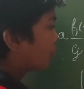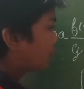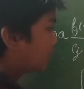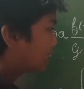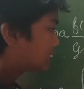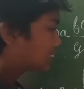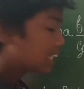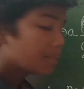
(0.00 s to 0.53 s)

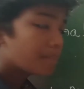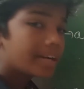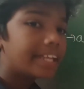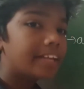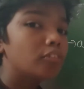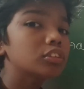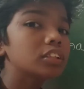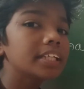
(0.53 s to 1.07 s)
this limit
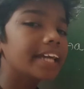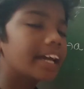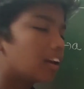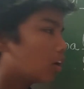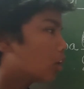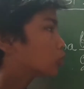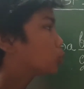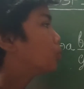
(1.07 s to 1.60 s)
using
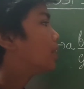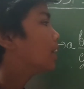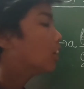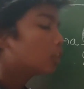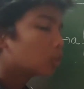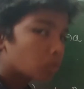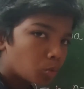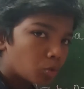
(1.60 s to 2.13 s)
L'Hospital
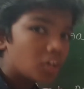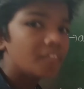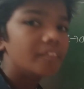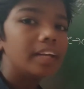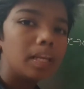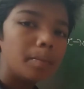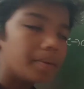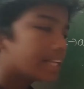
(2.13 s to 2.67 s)
rule
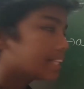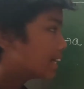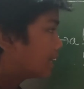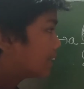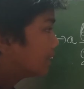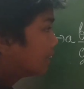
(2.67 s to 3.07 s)
will be the